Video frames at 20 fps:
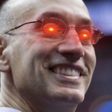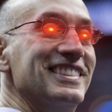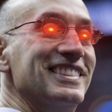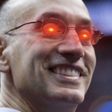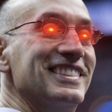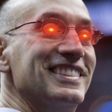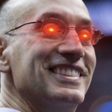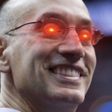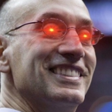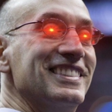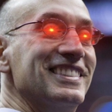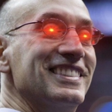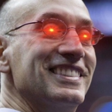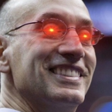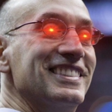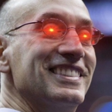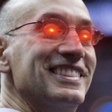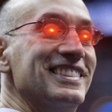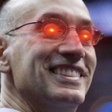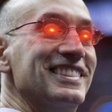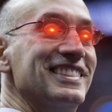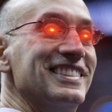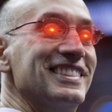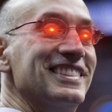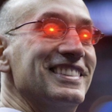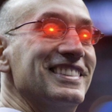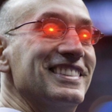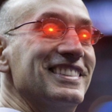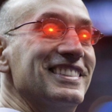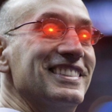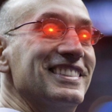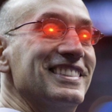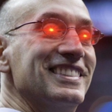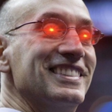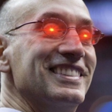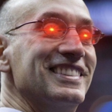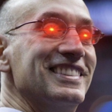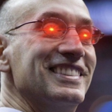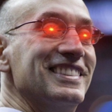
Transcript: No one is speaking in this clip.